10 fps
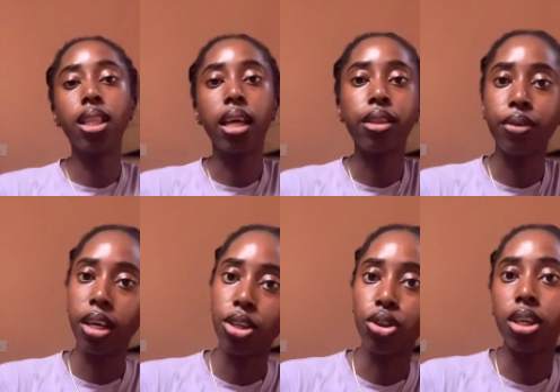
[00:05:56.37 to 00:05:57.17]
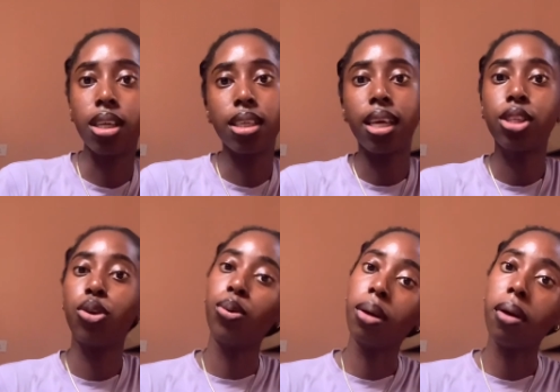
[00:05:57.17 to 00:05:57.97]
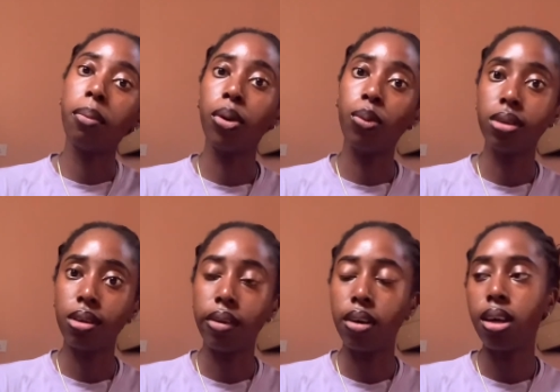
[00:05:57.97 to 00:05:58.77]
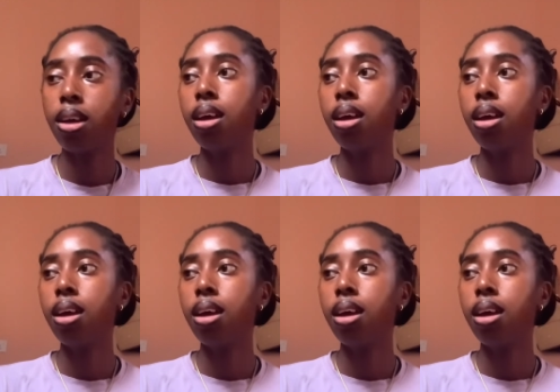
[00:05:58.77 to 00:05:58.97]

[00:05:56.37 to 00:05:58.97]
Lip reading: that 3 years you can get your own apartment whatsoever.